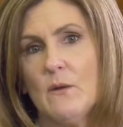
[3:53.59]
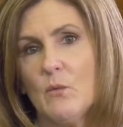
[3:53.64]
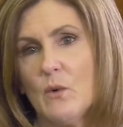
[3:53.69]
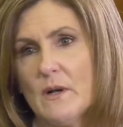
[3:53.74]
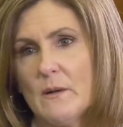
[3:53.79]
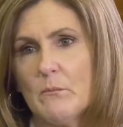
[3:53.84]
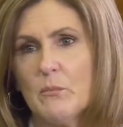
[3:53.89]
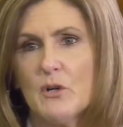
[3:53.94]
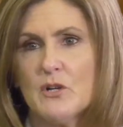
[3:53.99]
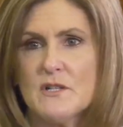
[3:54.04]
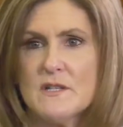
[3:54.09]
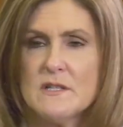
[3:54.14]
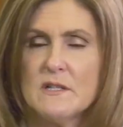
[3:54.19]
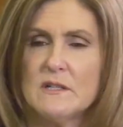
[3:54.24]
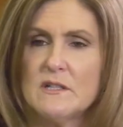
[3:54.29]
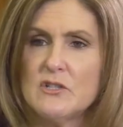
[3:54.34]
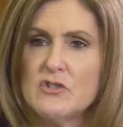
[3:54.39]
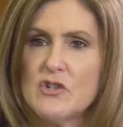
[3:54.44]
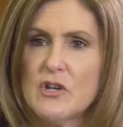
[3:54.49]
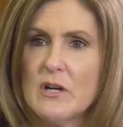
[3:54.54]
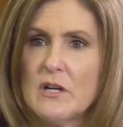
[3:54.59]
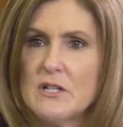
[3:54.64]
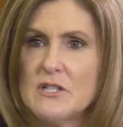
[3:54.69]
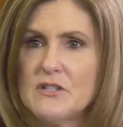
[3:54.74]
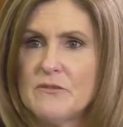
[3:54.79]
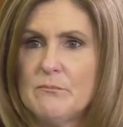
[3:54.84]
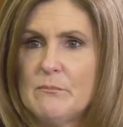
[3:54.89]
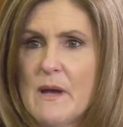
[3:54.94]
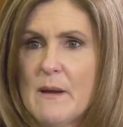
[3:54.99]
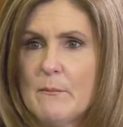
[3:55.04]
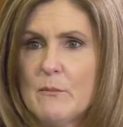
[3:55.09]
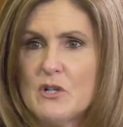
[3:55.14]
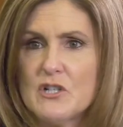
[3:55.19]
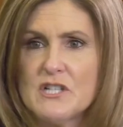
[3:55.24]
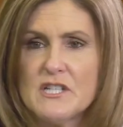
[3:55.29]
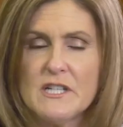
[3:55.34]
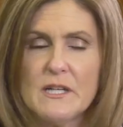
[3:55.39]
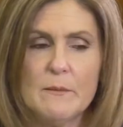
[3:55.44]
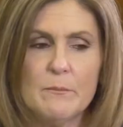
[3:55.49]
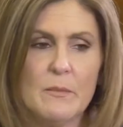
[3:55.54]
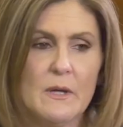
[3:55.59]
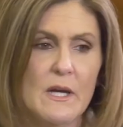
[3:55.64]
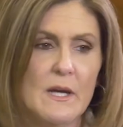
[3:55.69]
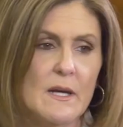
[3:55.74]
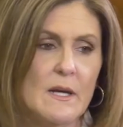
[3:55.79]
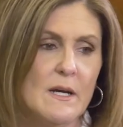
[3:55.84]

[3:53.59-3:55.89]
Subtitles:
one person in charge of membership.